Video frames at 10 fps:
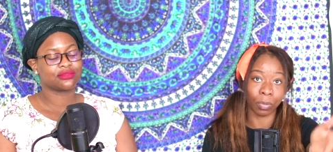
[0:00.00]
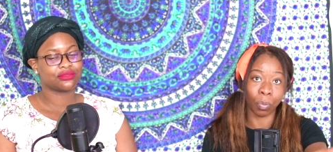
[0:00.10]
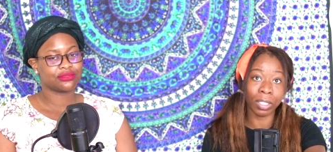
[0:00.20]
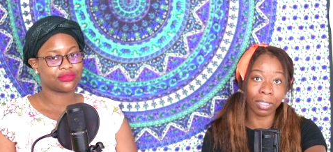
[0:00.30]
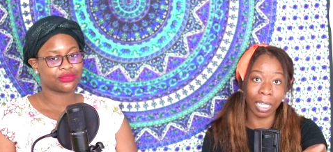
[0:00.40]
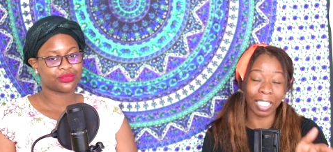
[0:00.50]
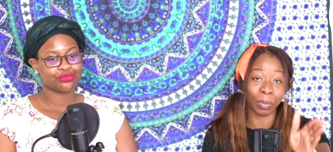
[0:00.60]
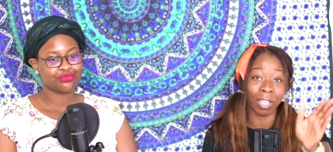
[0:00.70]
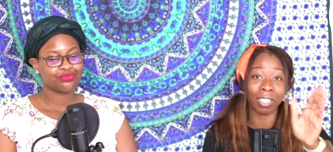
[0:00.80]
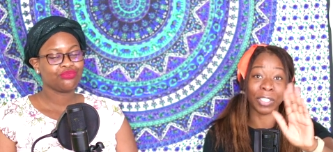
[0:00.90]
Speaker 1: one side
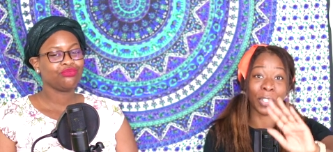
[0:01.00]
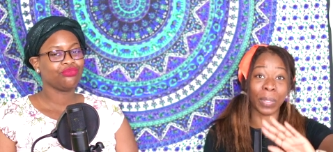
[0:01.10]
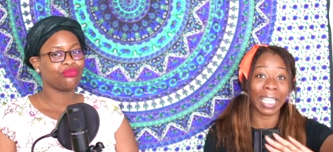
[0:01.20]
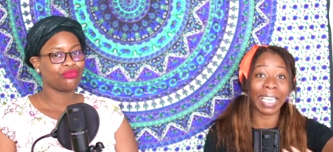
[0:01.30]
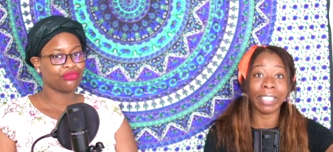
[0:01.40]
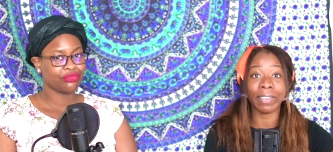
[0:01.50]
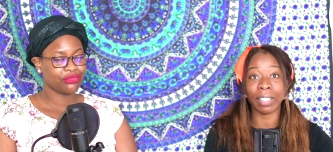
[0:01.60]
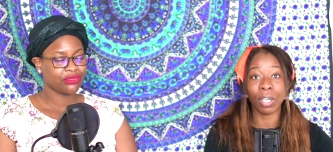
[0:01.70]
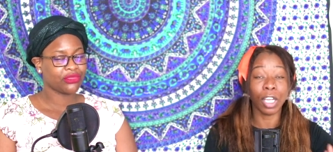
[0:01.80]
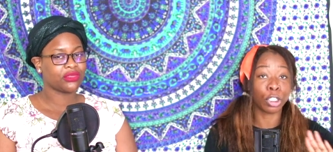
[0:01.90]
without even knowing anything,
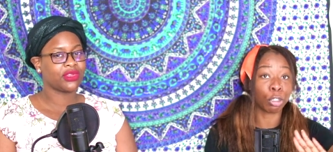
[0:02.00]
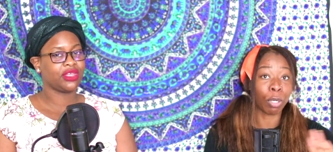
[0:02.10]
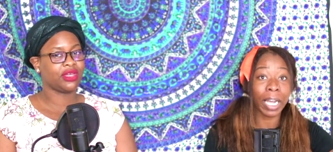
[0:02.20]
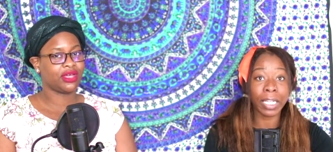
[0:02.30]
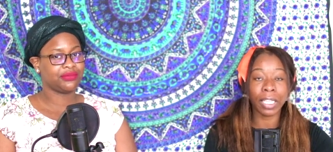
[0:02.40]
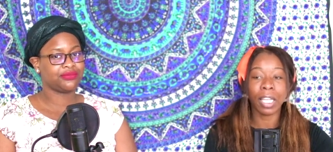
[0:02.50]
trying yeah. it.